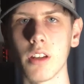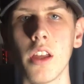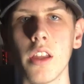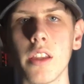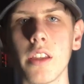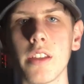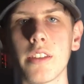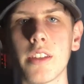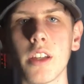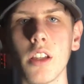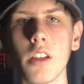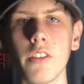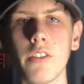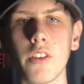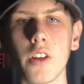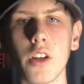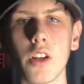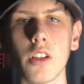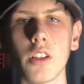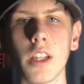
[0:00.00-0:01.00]
The
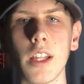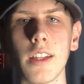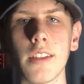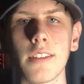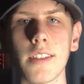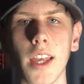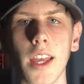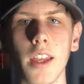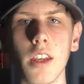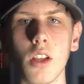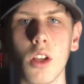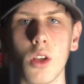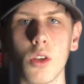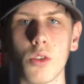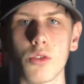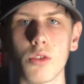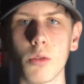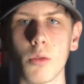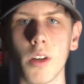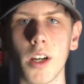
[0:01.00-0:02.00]
telephoto lens and
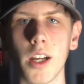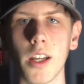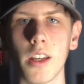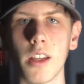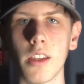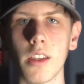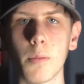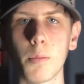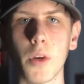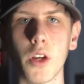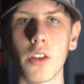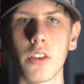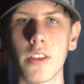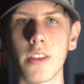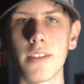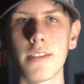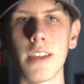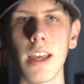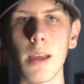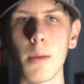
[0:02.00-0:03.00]
ultrawide are both the
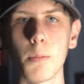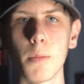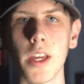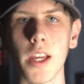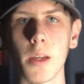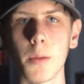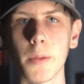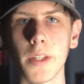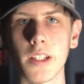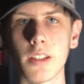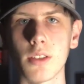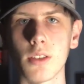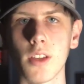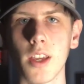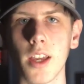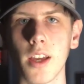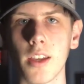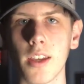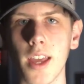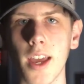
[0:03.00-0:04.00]
same megapixel
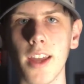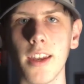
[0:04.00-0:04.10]
count and